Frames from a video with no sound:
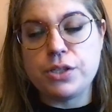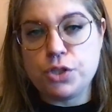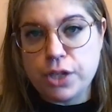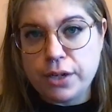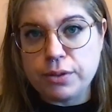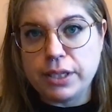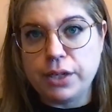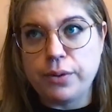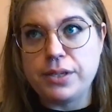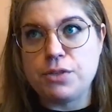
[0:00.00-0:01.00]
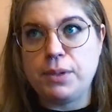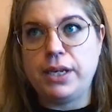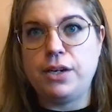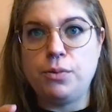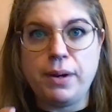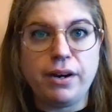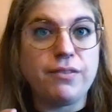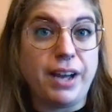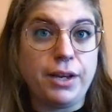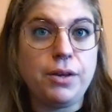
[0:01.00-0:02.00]
generally going to be a numeric
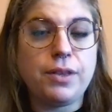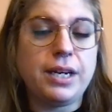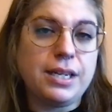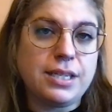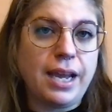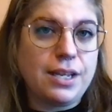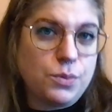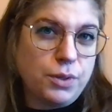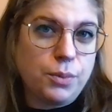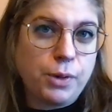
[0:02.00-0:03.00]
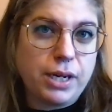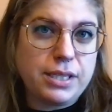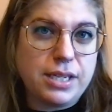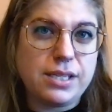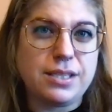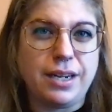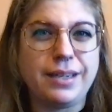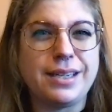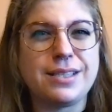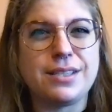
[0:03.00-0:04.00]
value that indicates what the product is, not
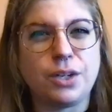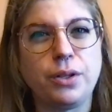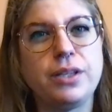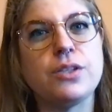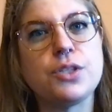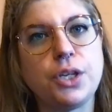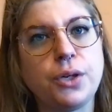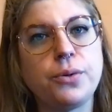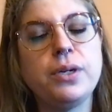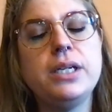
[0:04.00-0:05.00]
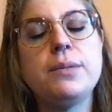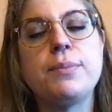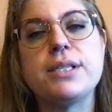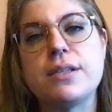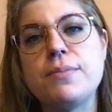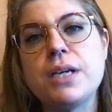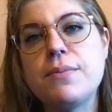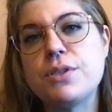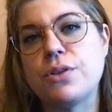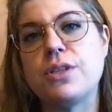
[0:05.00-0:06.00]
necessarily the SKU, but
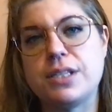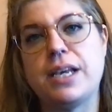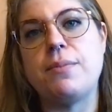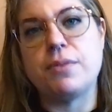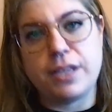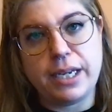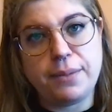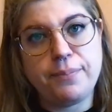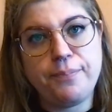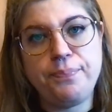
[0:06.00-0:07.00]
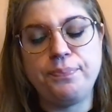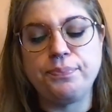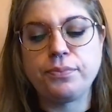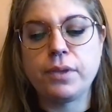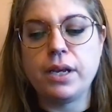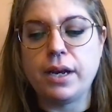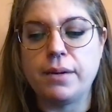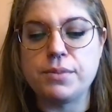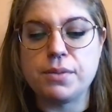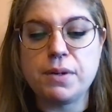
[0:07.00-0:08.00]
sometimes they're the same thing.
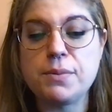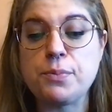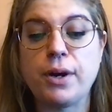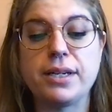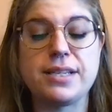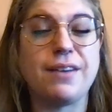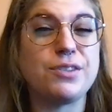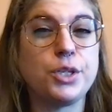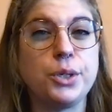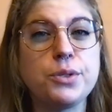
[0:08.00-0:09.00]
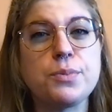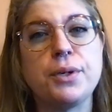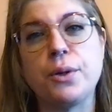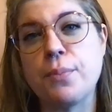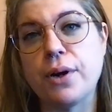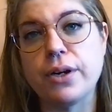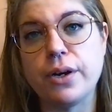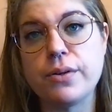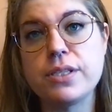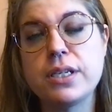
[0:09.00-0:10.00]
Sometimes products have SKUs, but no
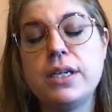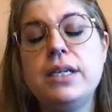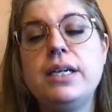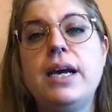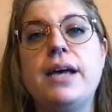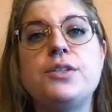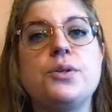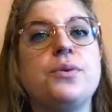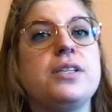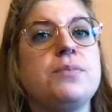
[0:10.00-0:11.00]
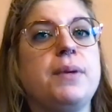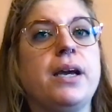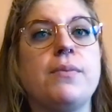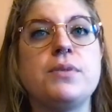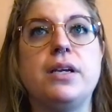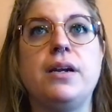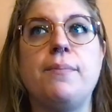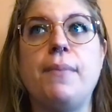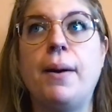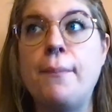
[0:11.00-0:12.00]
barcodes. And so this becomes
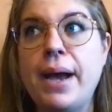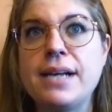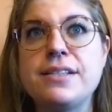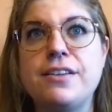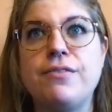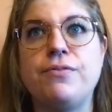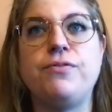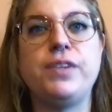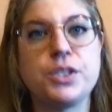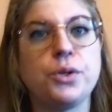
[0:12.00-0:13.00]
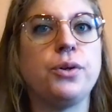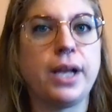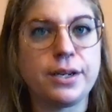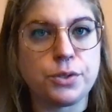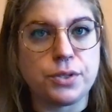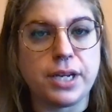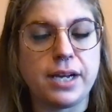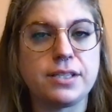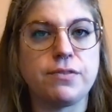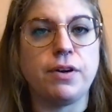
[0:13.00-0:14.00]
a massive physical
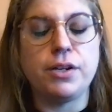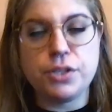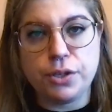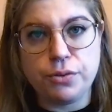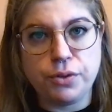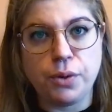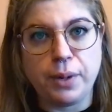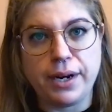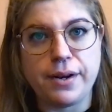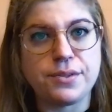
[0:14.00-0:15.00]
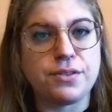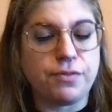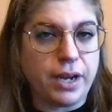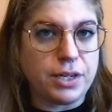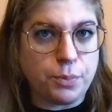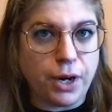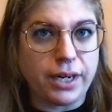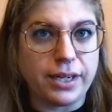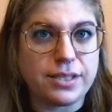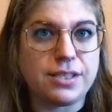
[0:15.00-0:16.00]
exercise of hunting through your warehouse to find
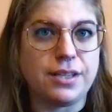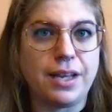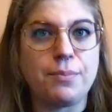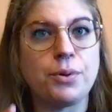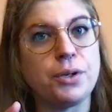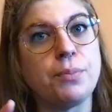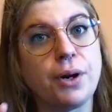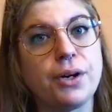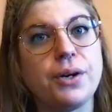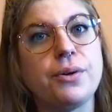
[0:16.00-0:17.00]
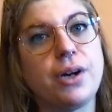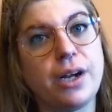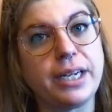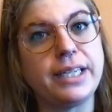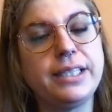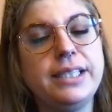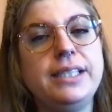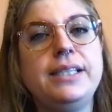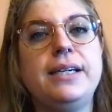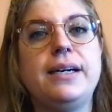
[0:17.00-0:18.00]
products to then put a barcode on it.
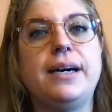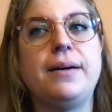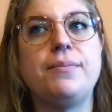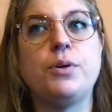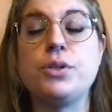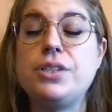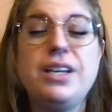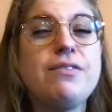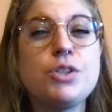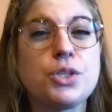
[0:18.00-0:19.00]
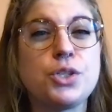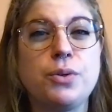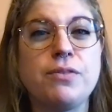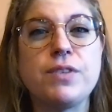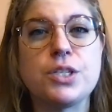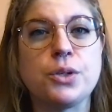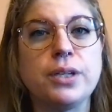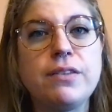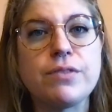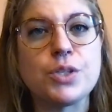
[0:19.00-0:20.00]
Or even just doing physical
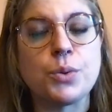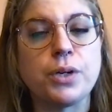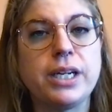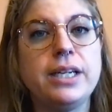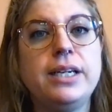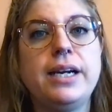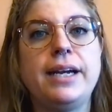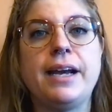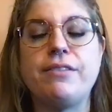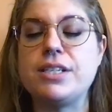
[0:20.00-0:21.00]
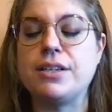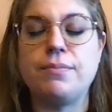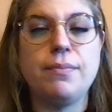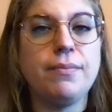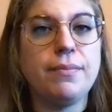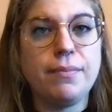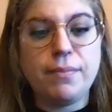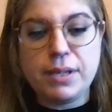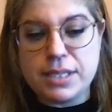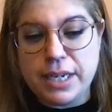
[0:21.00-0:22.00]
inventory and having to
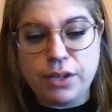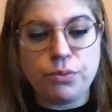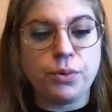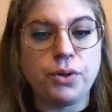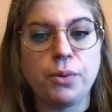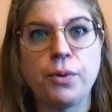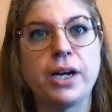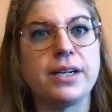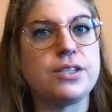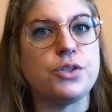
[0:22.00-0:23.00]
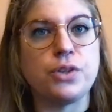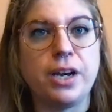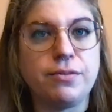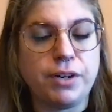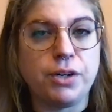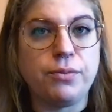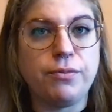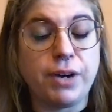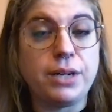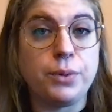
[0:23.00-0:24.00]
dig through your products and try and
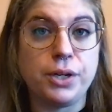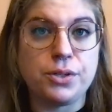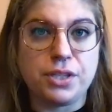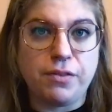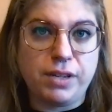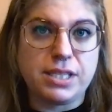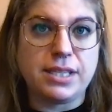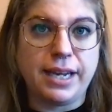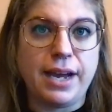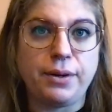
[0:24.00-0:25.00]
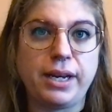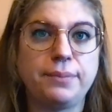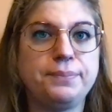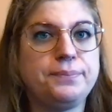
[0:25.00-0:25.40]
find where your stuff is to count it.